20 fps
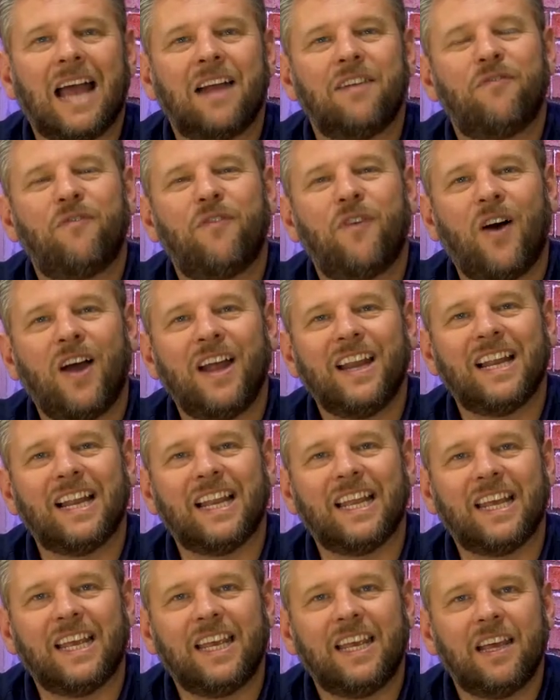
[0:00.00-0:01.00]
And
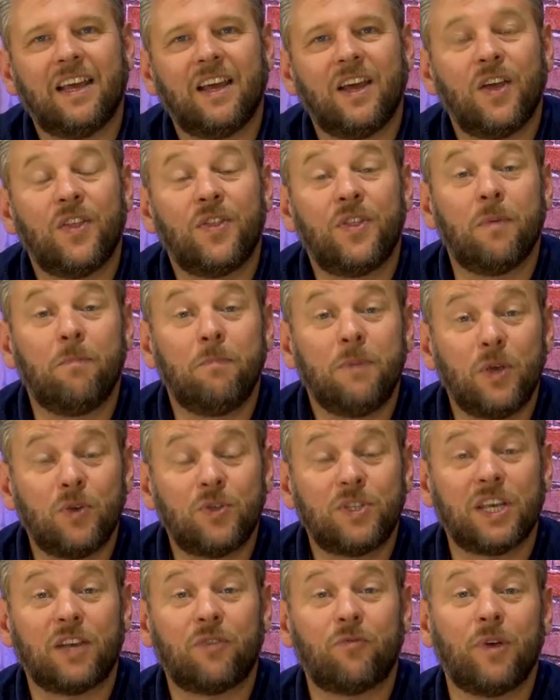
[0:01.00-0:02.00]
finally, the
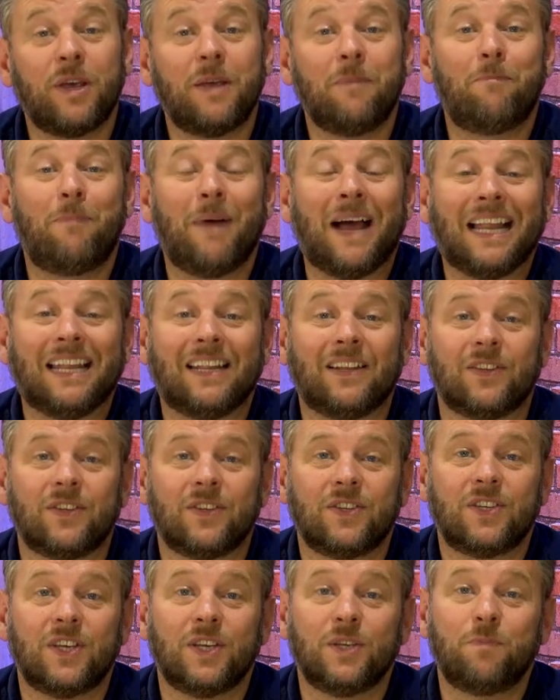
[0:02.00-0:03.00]
music
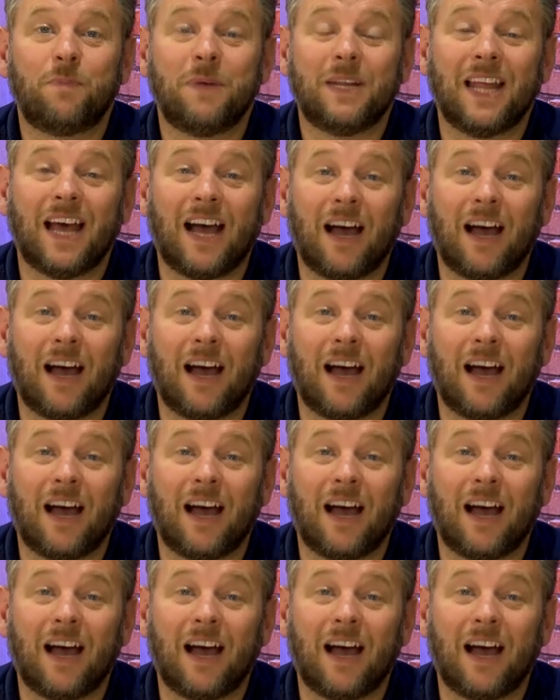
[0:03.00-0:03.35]
rebalance has been